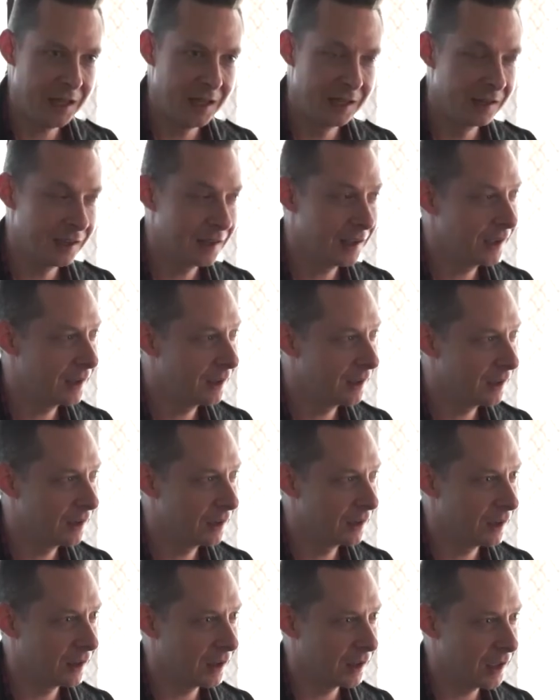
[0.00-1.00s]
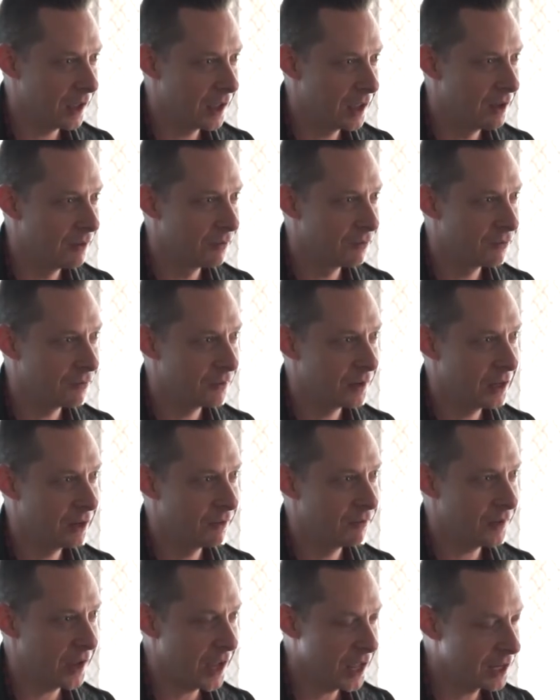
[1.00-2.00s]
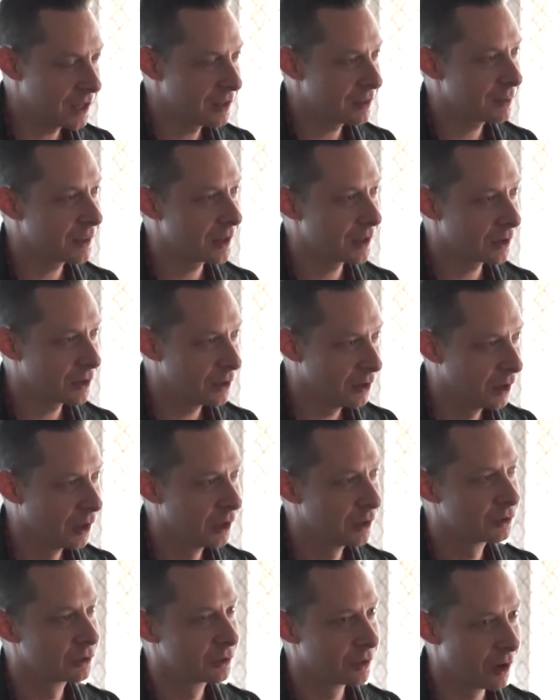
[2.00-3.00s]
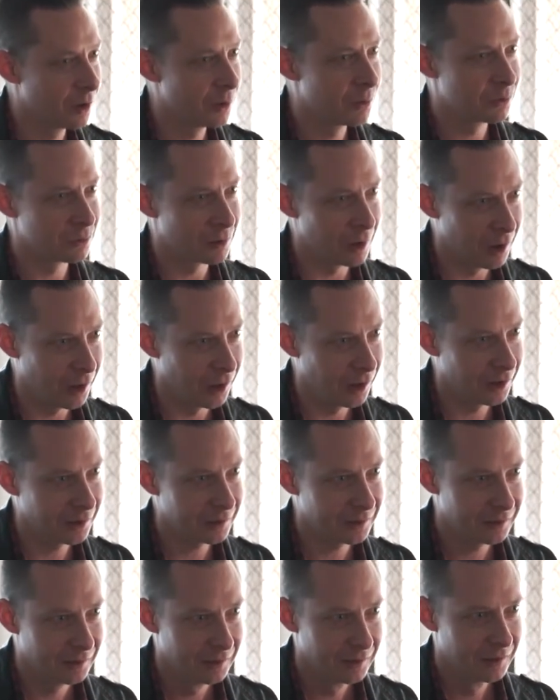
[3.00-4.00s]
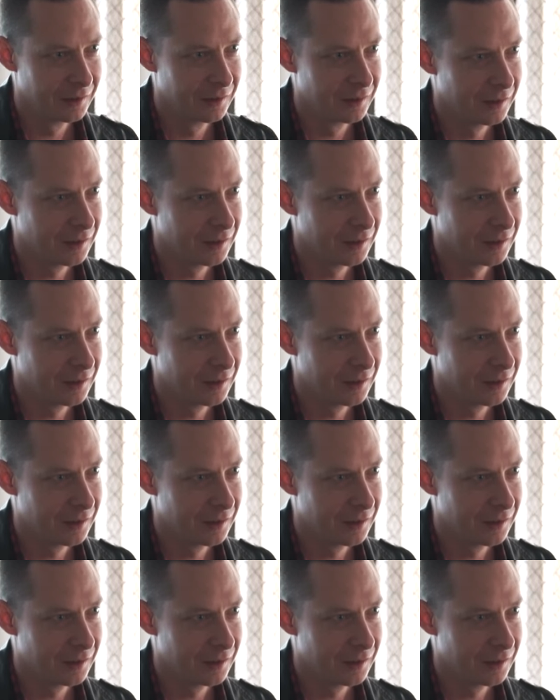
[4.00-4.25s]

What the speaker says: And if anything could go wrong,